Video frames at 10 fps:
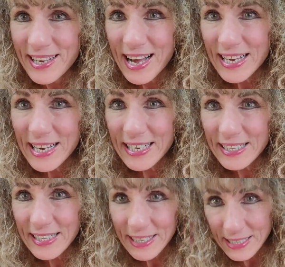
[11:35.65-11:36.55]
I kind
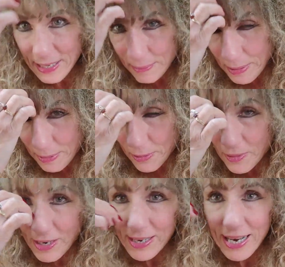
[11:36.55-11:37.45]
of let people
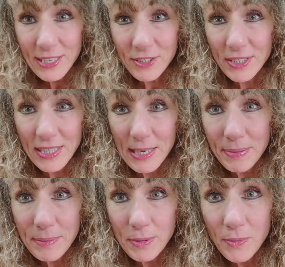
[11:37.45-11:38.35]
walk. I used to let
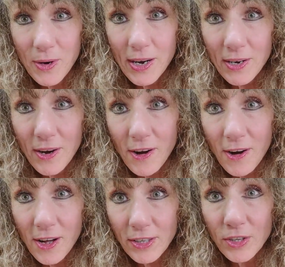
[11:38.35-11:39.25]
people walk
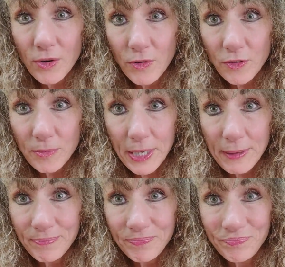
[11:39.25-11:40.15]
all over me.
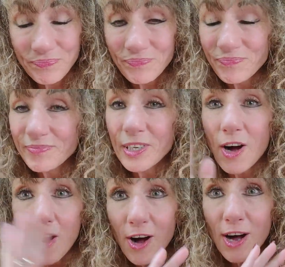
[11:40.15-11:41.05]

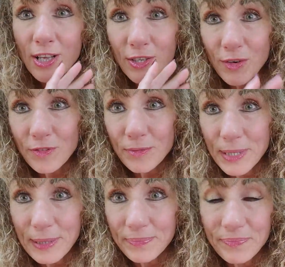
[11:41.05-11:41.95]
All over
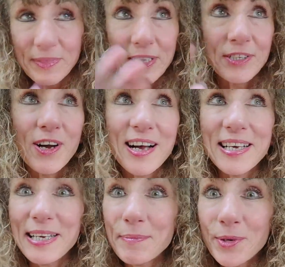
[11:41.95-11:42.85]
me. Not
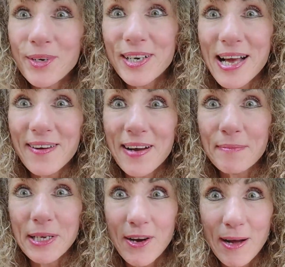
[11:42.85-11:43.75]
anymore now.
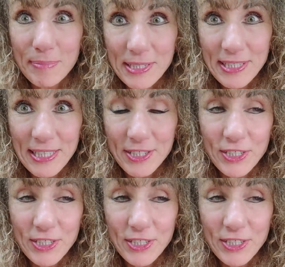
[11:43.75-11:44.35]
I'm the opposite.